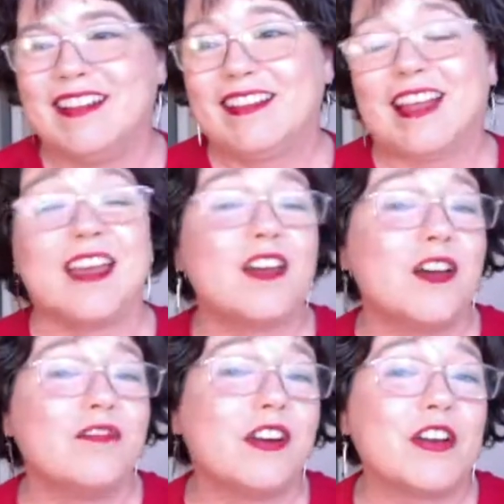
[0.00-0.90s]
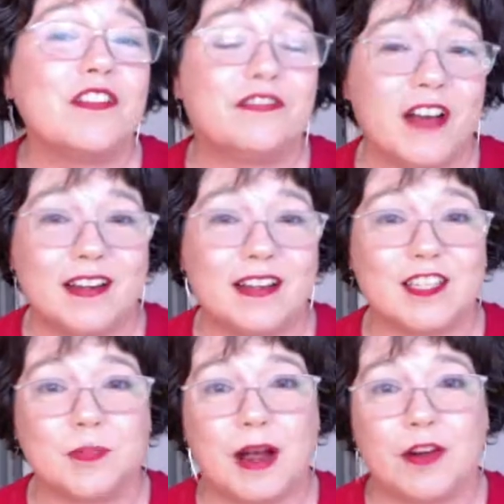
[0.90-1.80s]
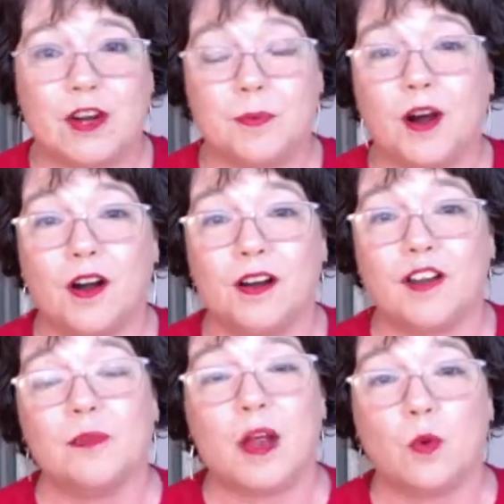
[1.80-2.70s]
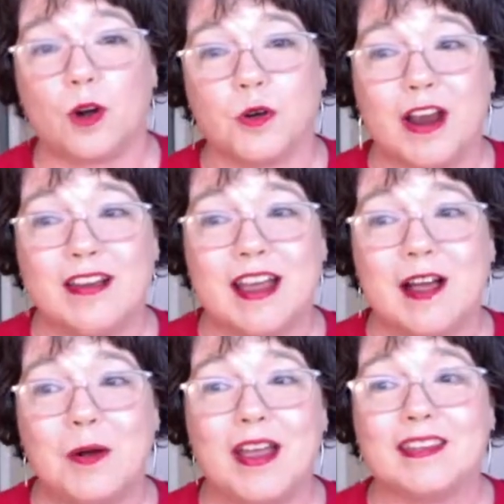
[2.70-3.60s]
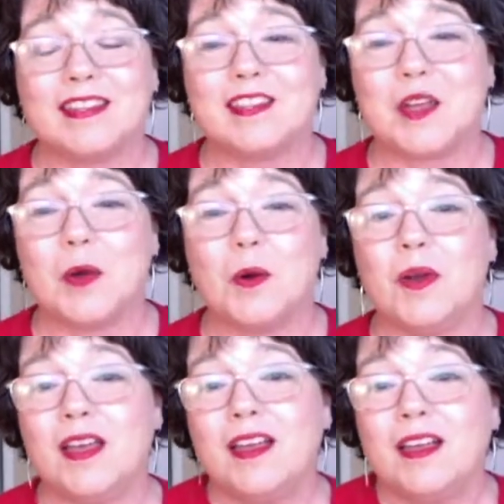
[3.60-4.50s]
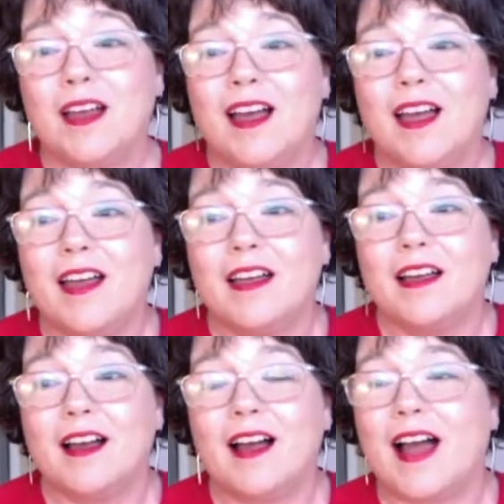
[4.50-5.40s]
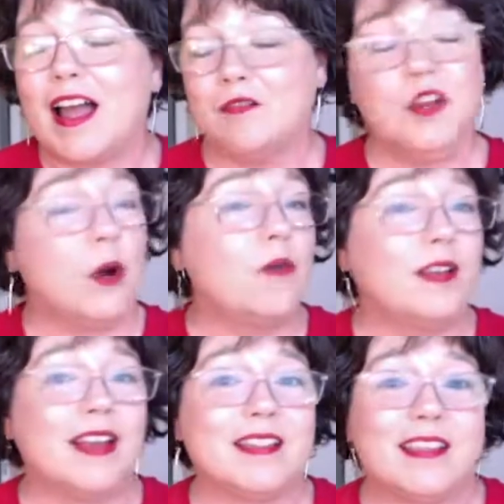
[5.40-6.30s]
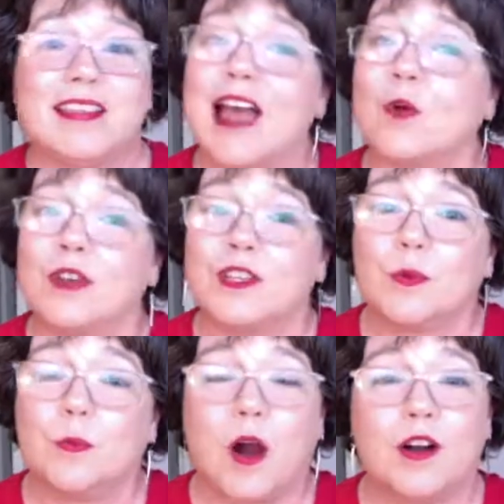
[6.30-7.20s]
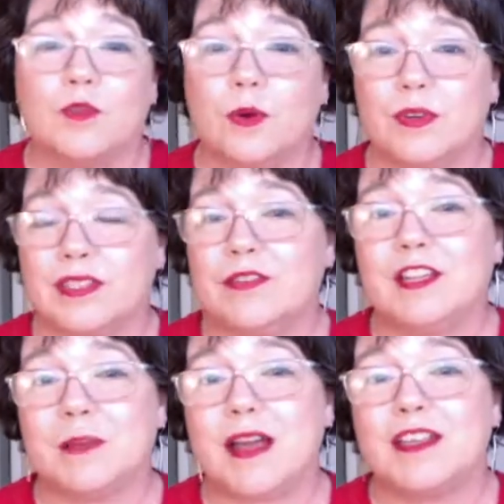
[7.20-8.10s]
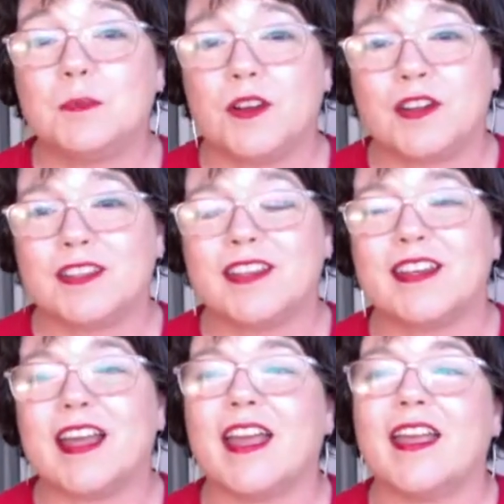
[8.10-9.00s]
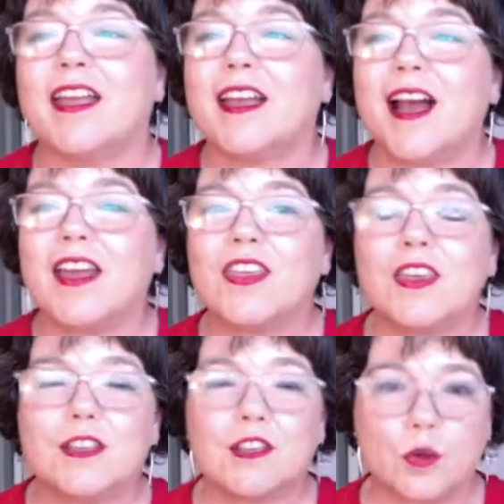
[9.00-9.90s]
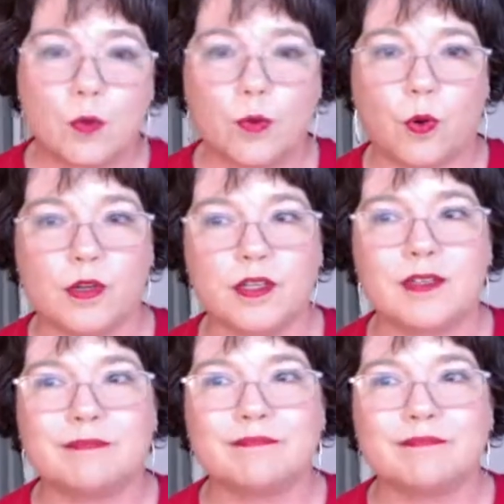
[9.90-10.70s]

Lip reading: like a very fun, inspiring part of my work right now. And so, you know, I realized that that was part of what was lifting my spirits today. I think it's so important